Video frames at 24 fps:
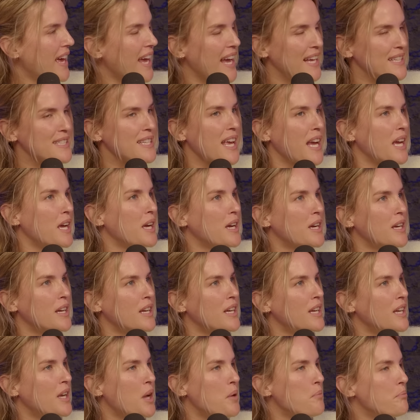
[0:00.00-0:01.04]
It's oh, like oh yeah
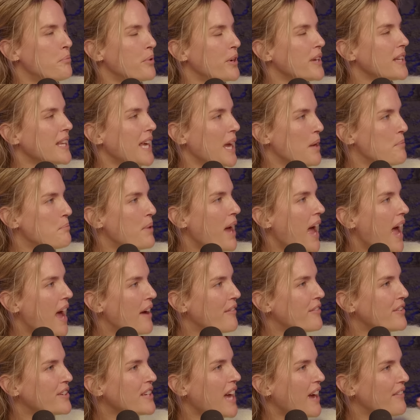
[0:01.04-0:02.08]
brilliant but
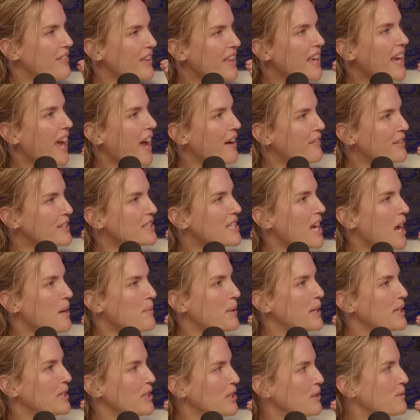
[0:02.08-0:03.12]
every i feel like every time i
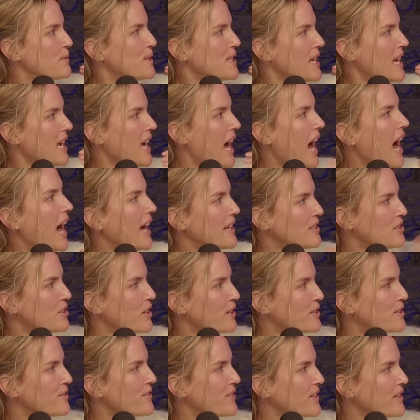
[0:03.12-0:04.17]
use it i
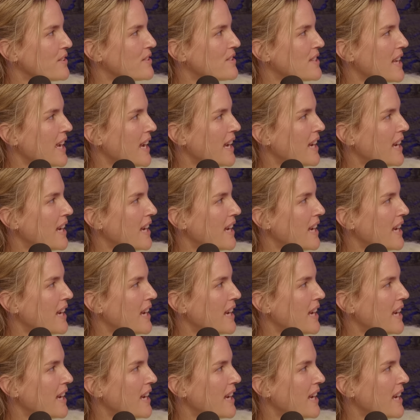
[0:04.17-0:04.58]
start to feel sick